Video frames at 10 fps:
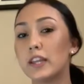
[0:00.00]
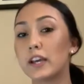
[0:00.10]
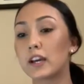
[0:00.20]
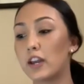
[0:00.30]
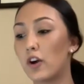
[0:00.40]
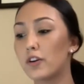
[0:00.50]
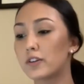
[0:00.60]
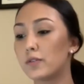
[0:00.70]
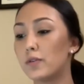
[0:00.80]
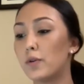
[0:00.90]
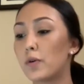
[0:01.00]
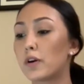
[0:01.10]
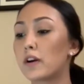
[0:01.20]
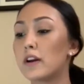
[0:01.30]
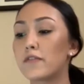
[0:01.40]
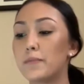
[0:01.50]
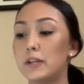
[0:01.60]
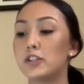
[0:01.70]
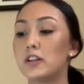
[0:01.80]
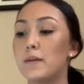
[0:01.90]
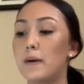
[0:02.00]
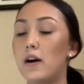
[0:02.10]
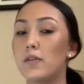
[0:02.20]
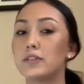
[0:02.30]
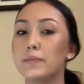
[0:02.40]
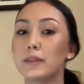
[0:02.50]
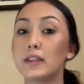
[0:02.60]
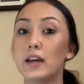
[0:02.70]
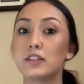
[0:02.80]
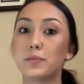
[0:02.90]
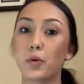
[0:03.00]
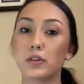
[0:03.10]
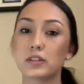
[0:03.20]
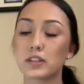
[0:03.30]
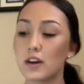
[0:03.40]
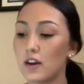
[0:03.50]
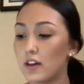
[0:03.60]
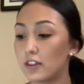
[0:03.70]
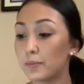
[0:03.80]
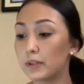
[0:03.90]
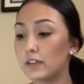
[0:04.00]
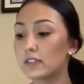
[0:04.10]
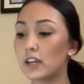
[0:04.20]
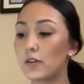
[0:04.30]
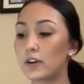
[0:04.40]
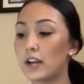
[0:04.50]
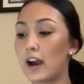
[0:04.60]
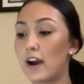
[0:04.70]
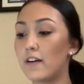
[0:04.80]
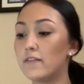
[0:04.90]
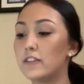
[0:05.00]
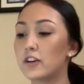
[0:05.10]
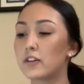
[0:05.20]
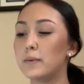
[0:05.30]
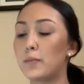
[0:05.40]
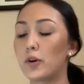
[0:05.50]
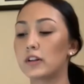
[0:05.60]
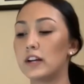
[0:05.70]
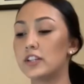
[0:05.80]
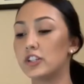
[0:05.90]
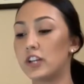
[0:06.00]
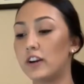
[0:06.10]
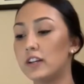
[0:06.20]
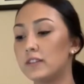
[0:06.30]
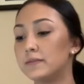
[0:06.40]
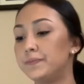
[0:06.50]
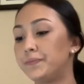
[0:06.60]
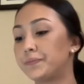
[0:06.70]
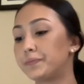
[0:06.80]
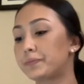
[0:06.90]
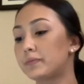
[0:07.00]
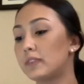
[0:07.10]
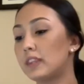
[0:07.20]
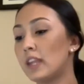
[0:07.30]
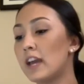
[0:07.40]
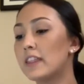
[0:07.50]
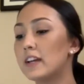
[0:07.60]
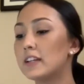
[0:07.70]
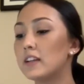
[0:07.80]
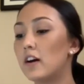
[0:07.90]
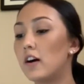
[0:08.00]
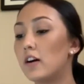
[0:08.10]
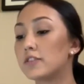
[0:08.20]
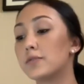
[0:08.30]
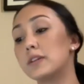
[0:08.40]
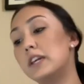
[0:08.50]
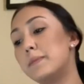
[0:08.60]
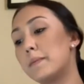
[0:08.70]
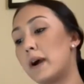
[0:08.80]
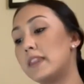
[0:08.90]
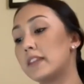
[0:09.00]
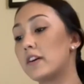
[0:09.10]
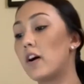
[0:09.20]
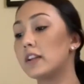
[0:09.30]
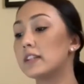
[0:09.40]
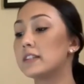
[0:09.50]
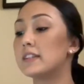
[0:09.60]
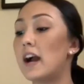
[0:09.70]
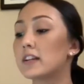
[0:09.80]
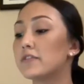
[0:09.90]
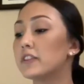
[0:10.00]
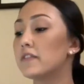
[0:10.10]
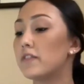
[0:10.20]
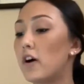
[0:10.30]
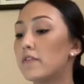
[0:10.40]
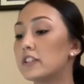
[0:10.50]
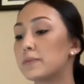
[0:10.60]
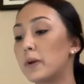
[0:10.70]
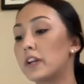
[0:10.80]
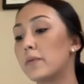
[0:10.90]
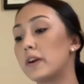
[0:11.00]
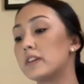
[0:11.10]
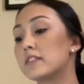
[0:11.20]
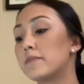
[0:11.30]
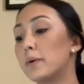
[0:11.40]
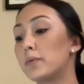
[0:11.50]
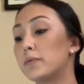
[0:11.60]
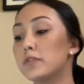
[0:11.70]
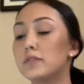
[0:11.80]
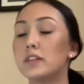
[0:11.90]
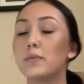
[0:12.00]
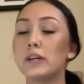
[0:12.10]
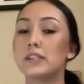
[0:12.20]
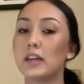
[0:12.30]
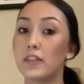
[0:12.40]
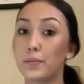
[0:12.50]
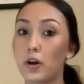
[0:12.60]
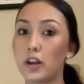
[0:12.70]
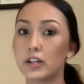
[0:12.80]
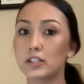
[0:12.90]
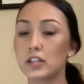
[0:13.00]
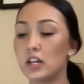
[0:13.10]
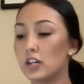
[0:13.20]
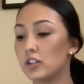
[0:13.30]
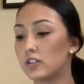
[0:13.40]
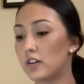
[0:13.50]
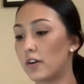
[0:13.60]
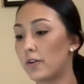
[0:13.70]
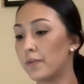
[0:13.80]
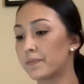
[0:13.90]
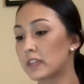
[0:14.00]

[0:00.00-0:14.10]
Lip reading: an article or information about something that supports the beliefs they already have, they're going to be more inclined to share it. And then also to keep in mind that the audience is actively involved in spreading awareness of both reducing waste and the product. So